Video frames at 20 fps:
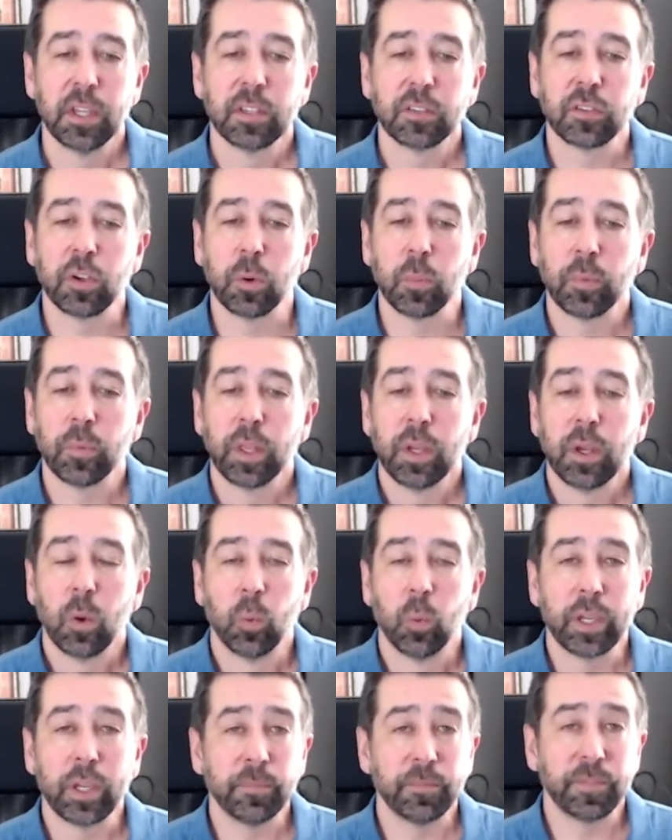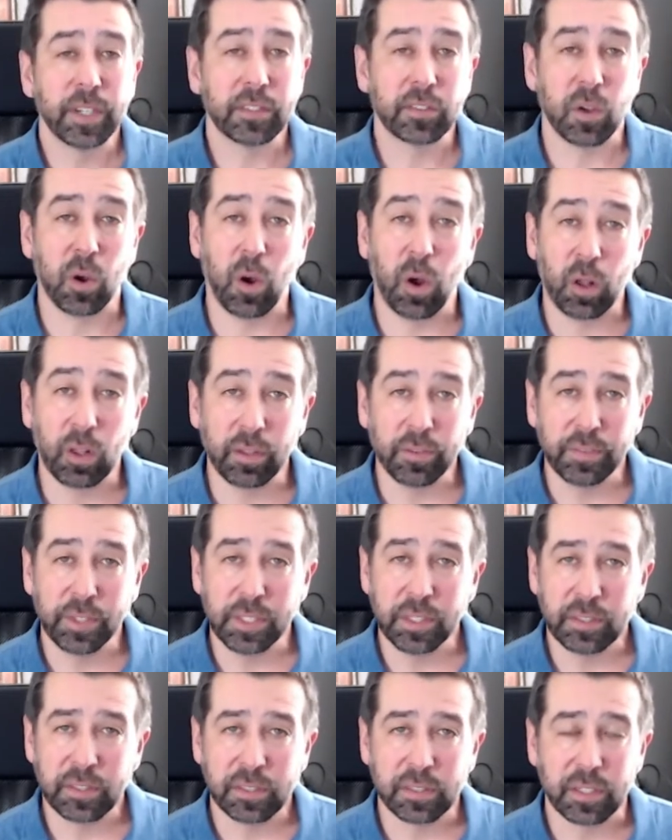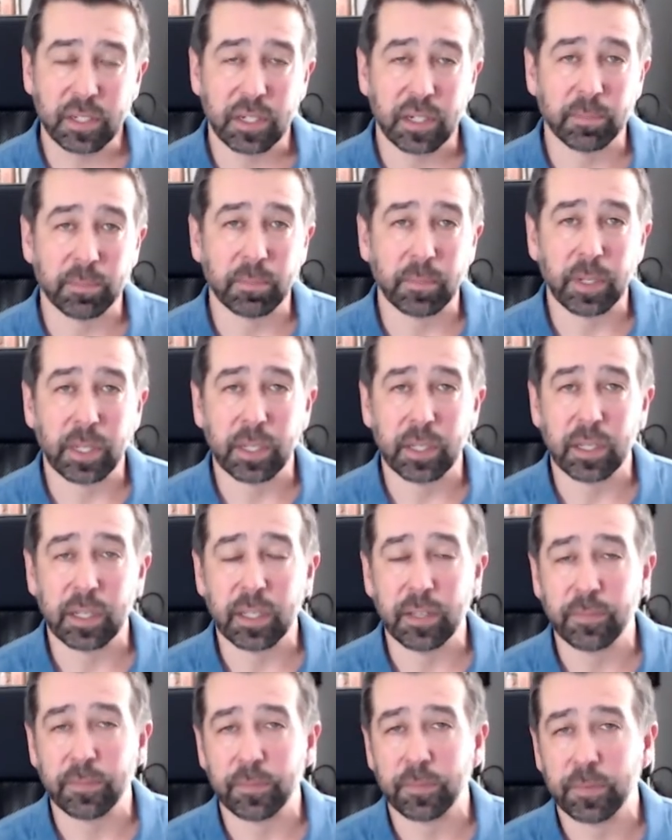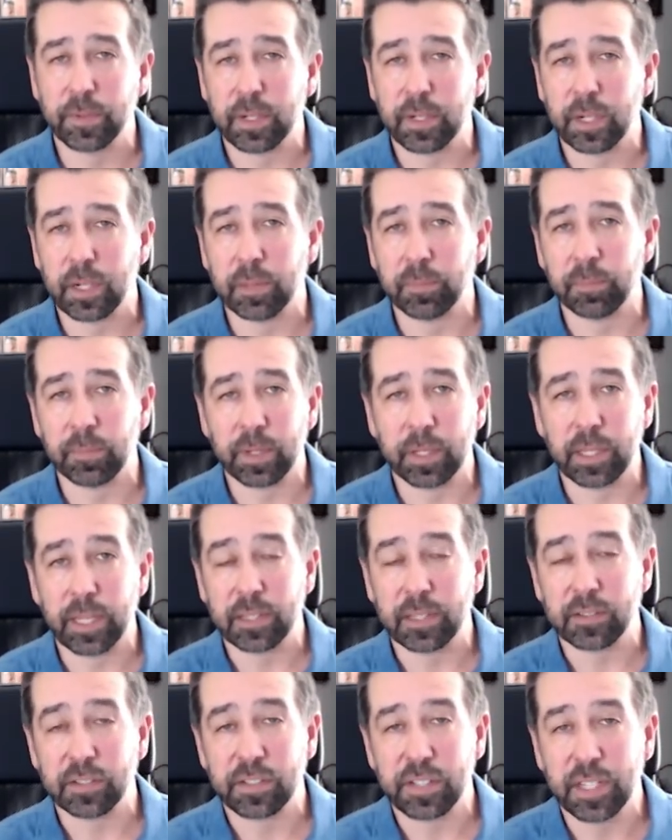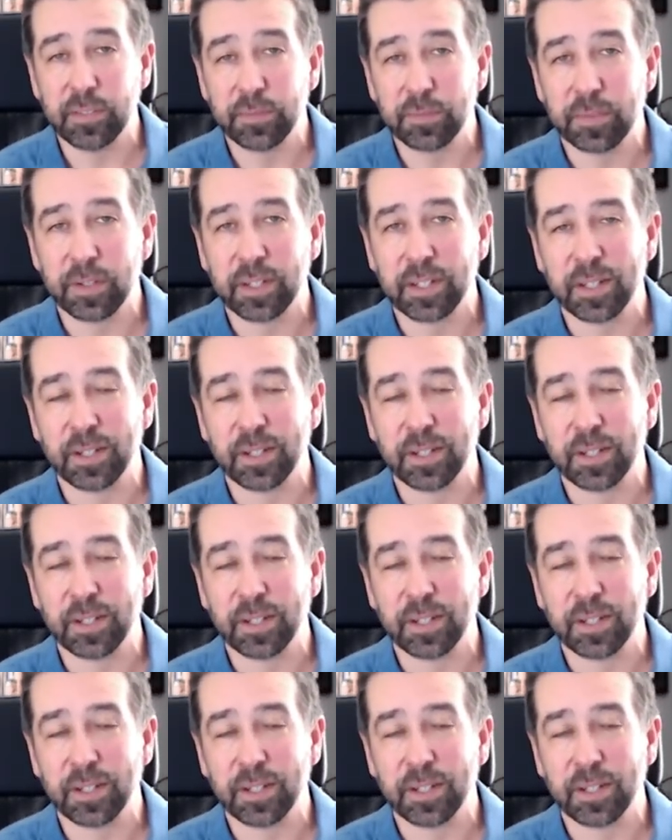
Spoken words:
So we can fix all of this if, again, Steve